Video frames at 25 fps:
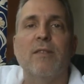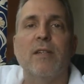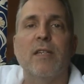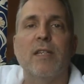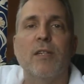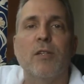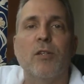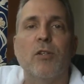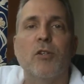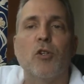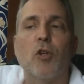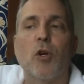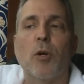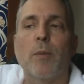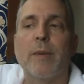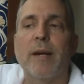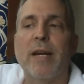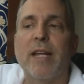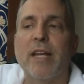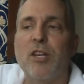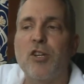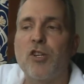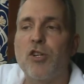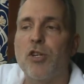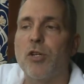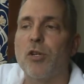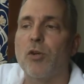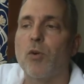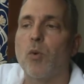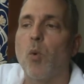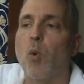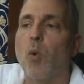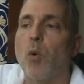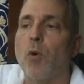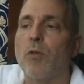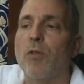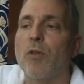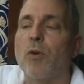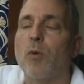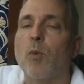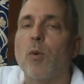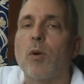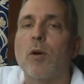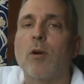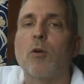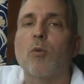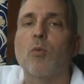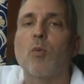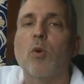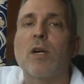indetermination, or the
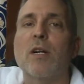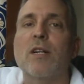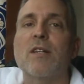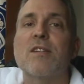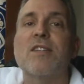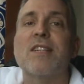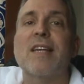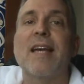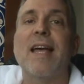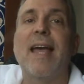word was